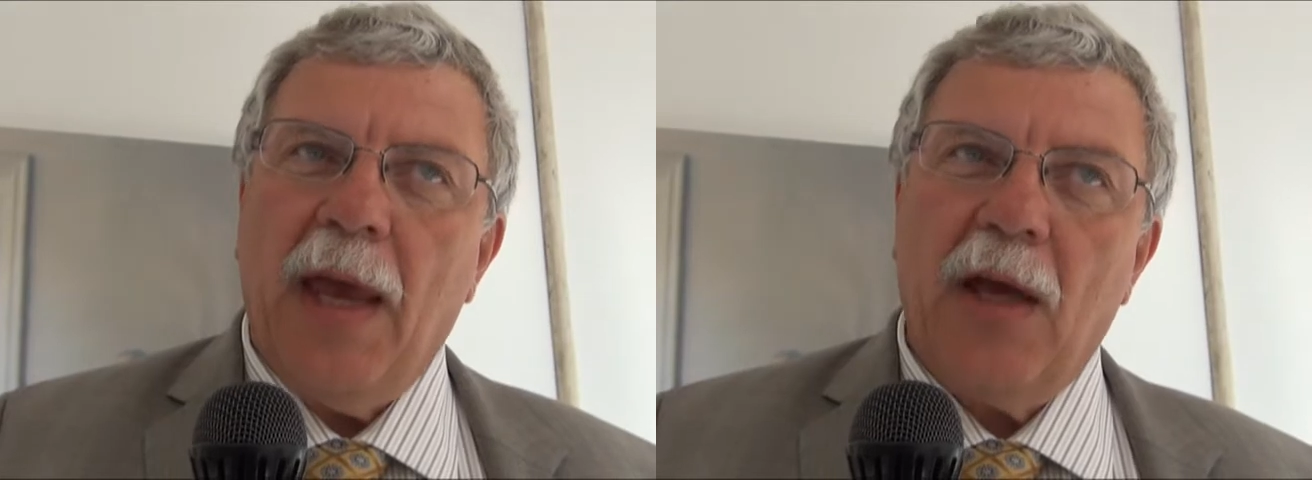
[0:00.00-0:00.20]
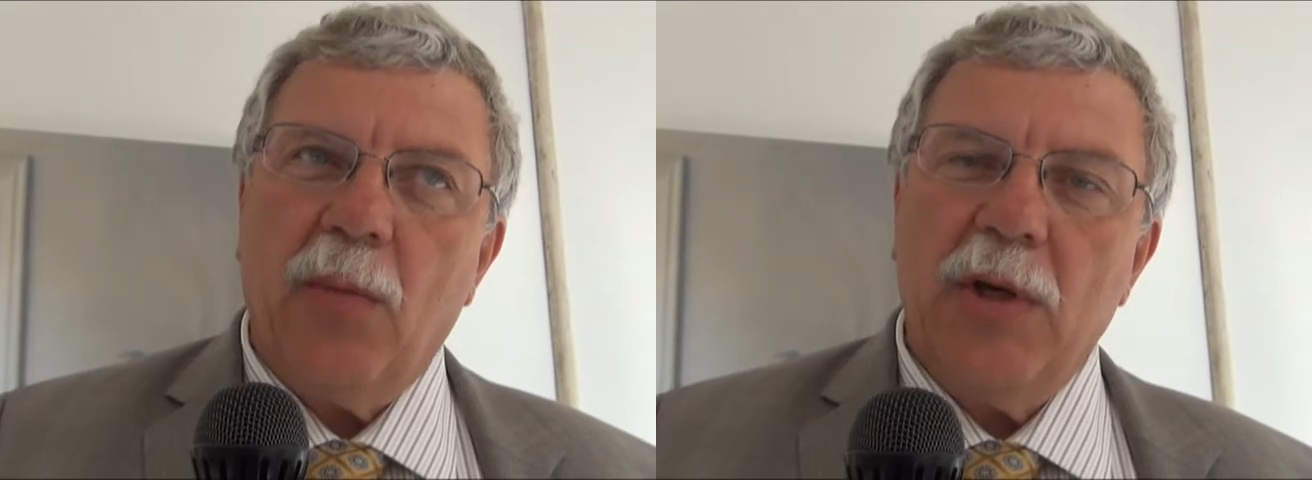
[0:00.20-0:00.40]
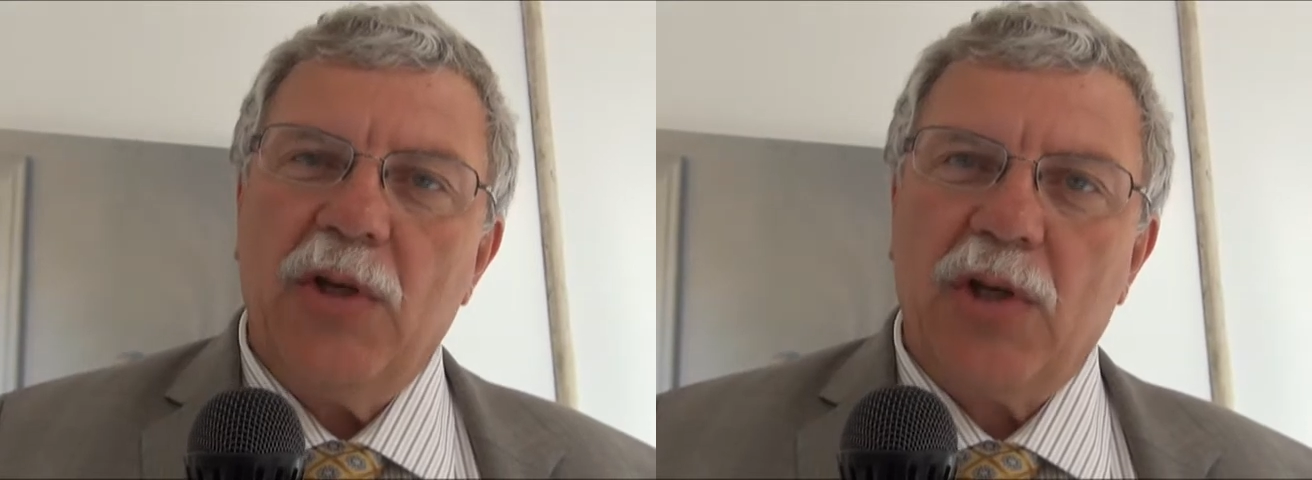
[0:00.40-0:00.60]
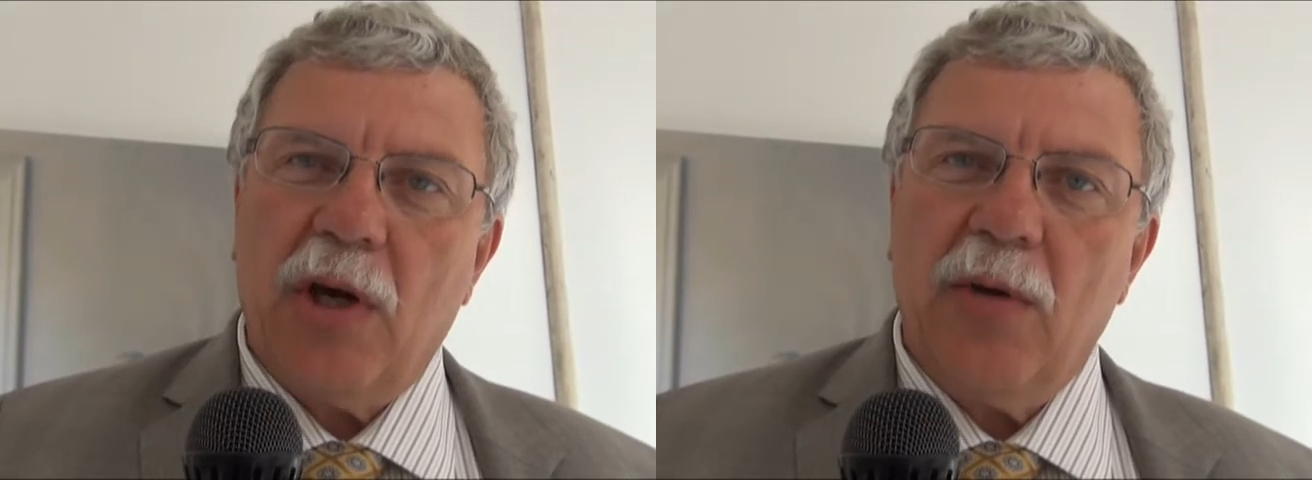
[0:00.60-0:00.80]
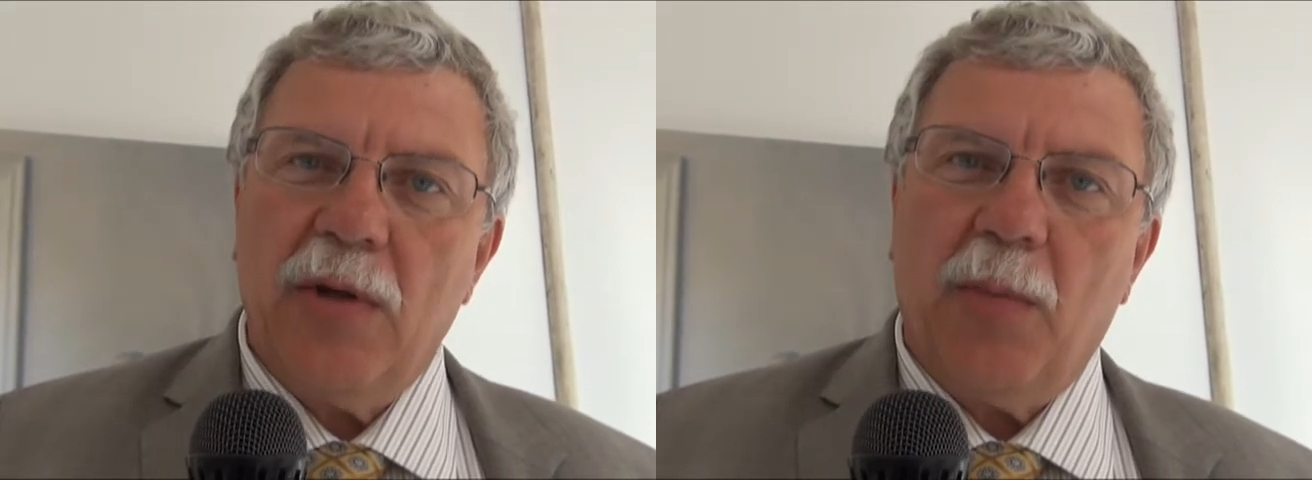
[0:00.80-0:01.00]
and we
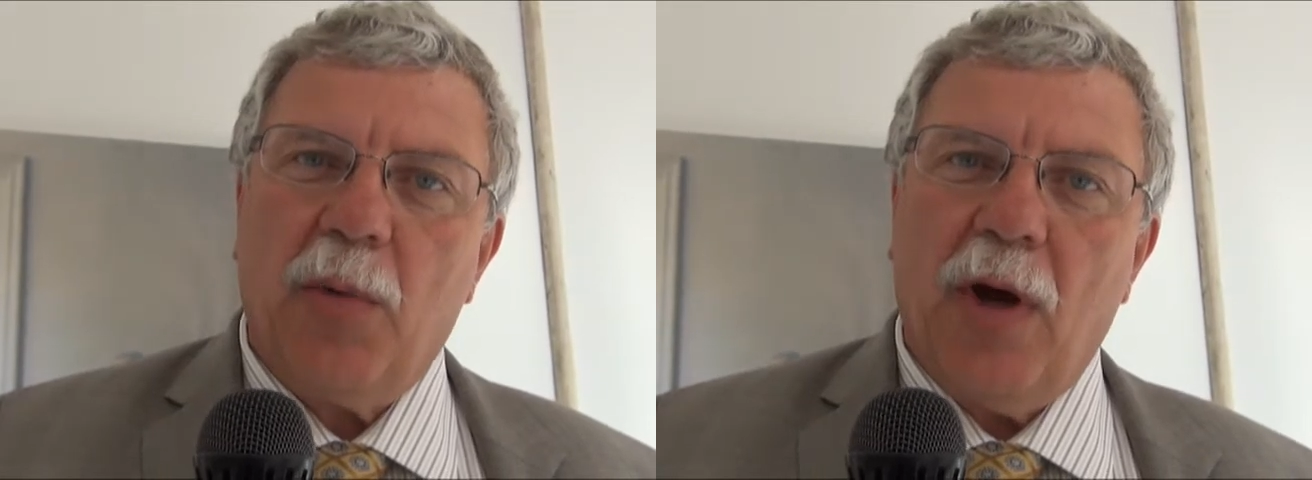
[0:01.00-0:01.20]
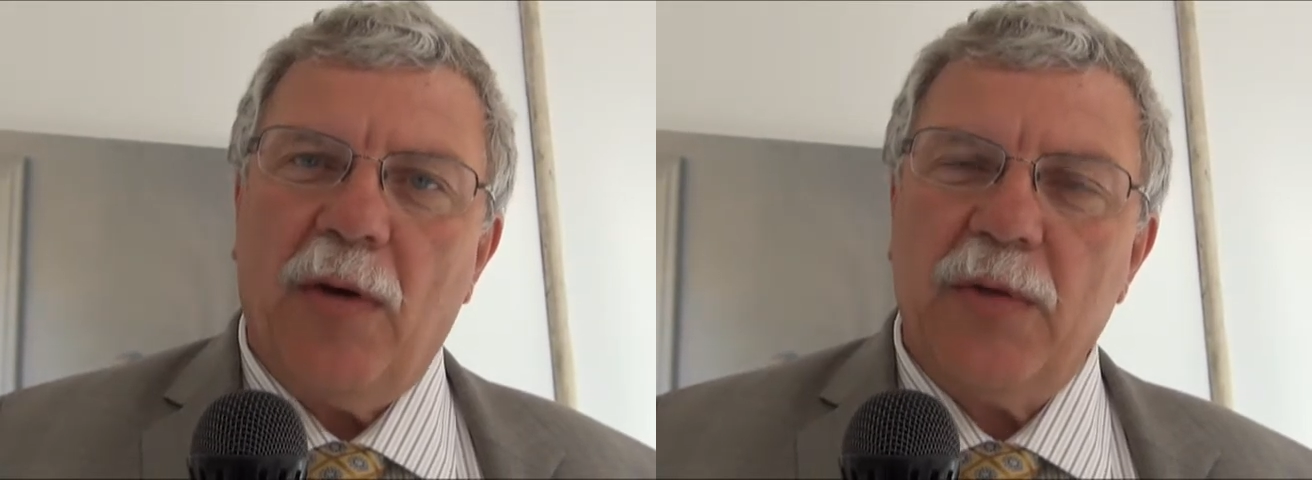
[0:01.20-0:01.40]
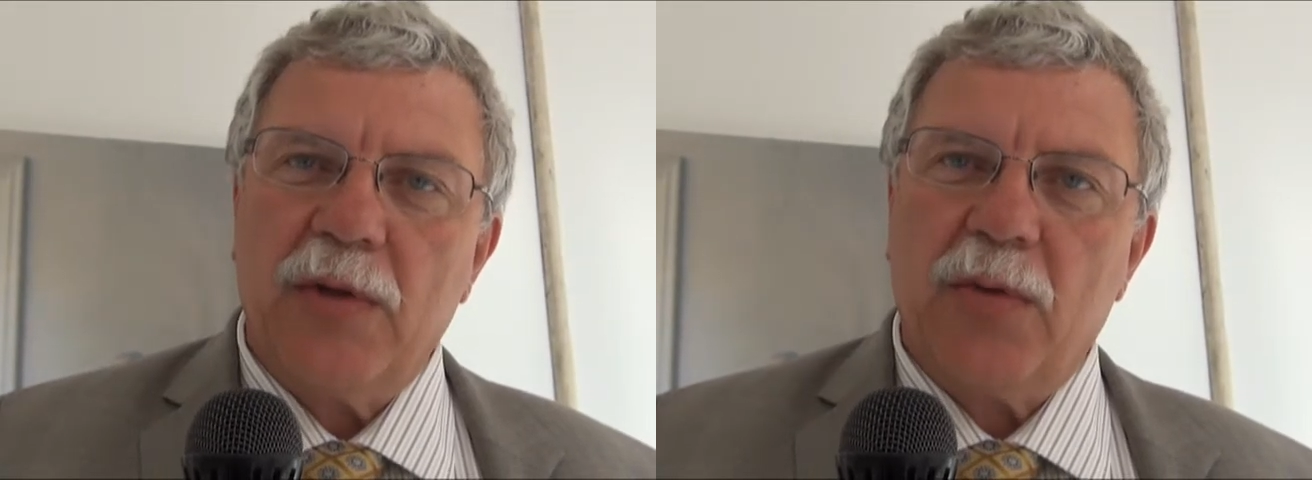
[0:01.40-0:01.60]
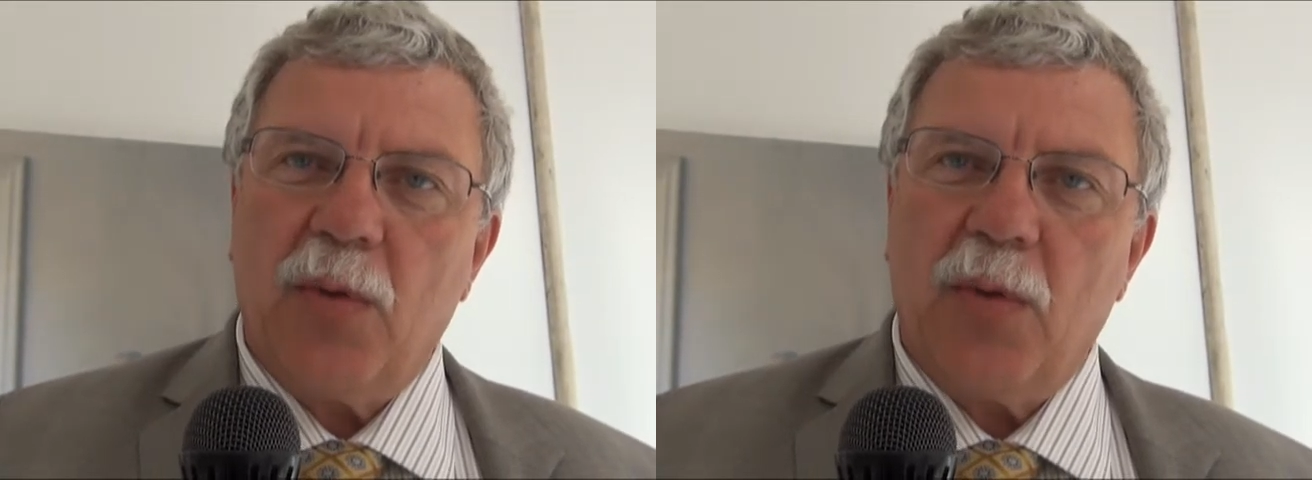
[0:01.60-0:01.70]
share in the profits